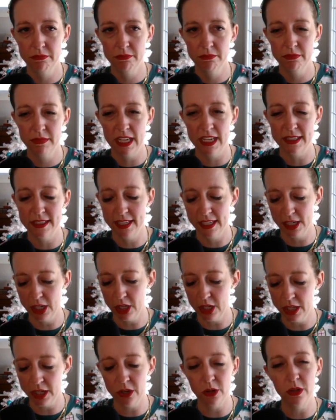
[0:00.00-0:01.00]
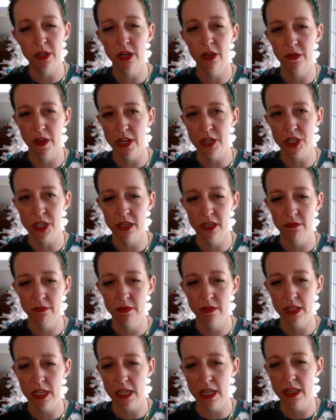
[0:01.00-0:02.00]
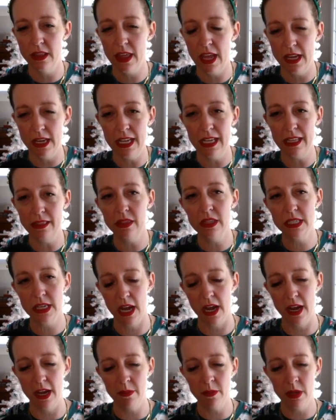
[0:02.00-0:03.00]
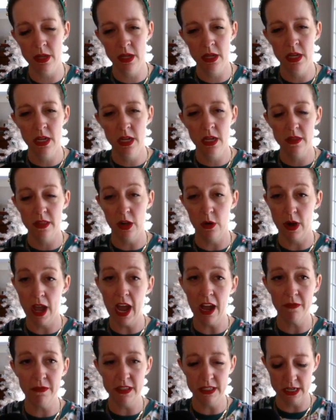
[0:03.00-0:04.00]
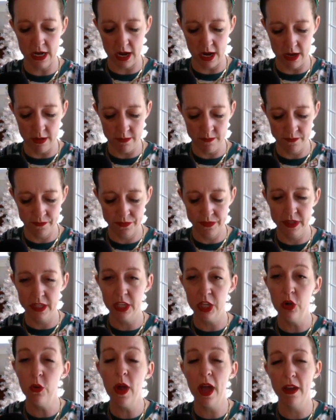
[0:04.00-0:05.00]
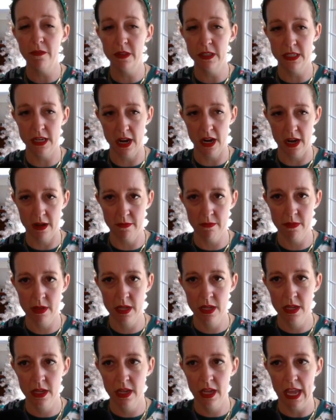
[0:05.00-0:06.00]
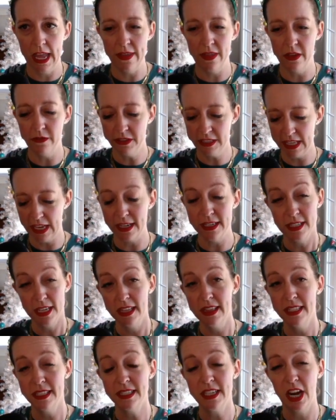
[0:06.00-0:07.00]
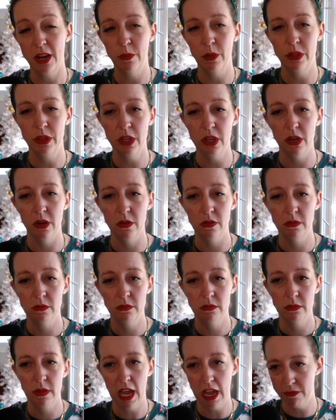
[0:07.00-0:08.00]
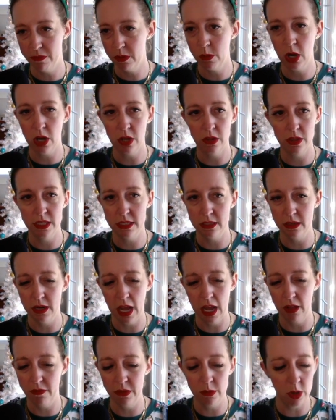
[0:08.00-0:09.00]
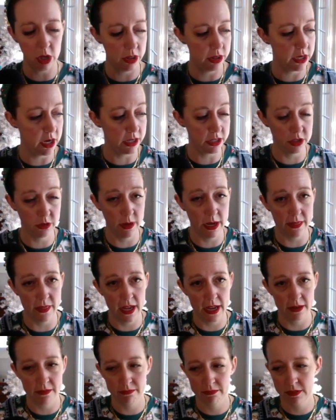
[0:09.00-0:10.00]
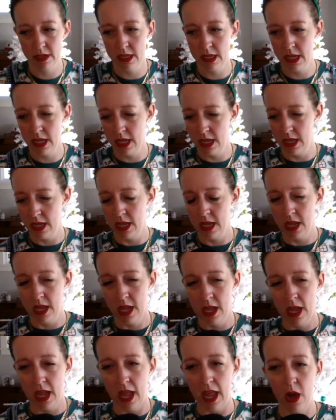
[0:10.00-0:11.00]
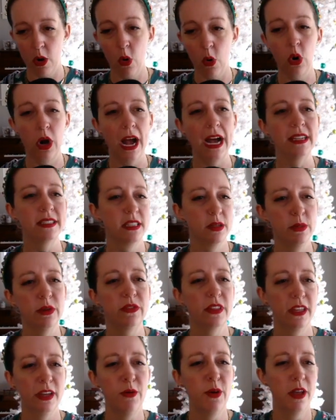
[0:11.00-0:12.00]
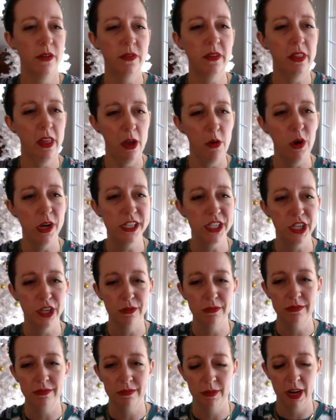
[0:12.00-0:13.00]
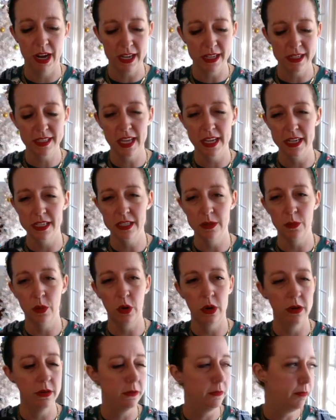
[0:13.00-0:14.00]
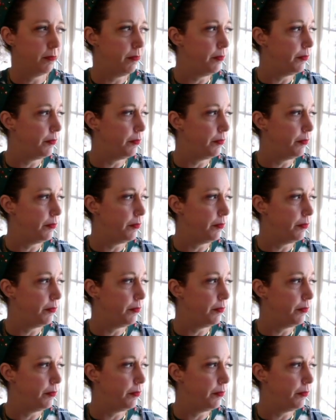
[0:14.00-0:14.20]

That's like a clinical intervention. They need the time. They don't have the time. You have the time. And they've set aside this time with you. Have them call the doctor right then. Or ask them if they want to, right? Consent is important.